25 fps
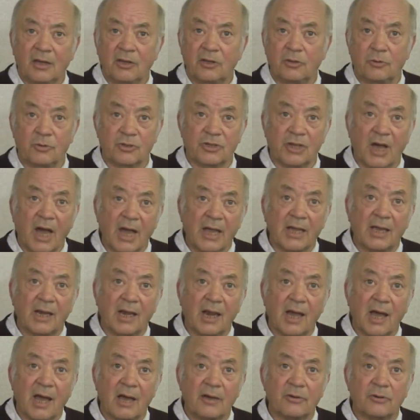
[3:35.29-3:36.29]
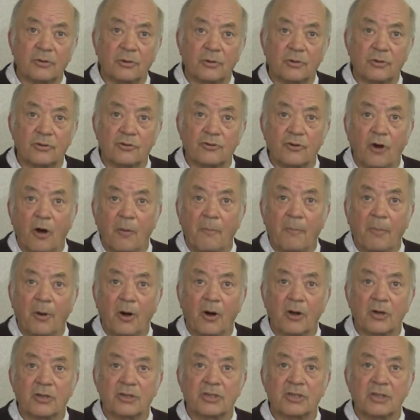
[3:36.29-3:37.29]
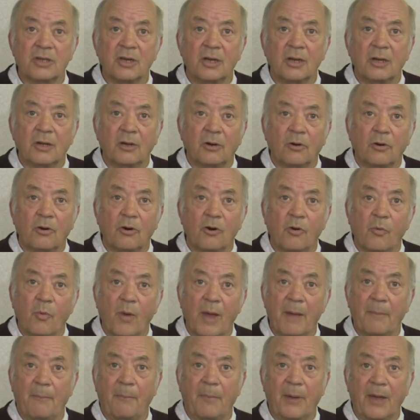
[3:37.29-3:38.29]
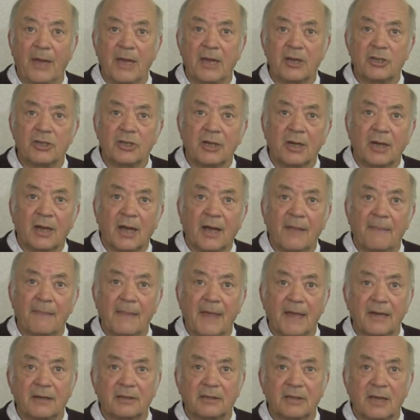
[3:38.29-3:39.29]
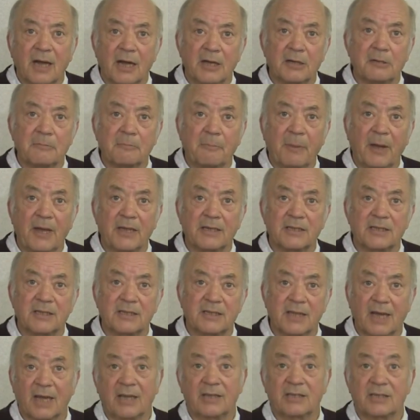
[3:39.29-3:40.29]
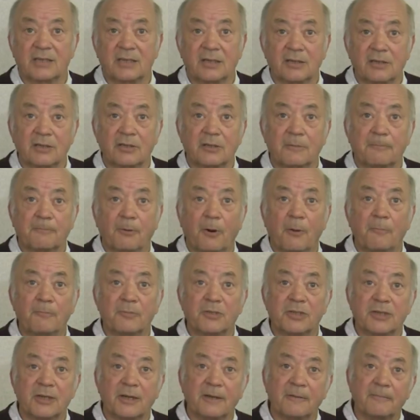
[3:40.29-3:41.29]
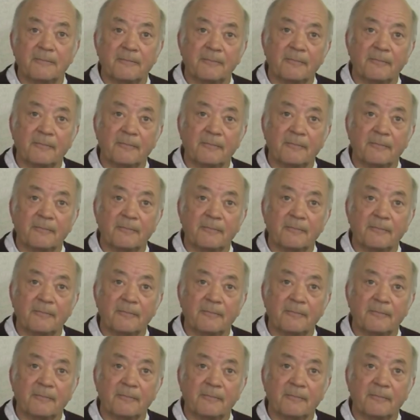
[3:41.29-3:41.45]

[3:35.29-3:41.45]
use iCloud or Dropbox or a web page, and then cut and paste text into the prompter.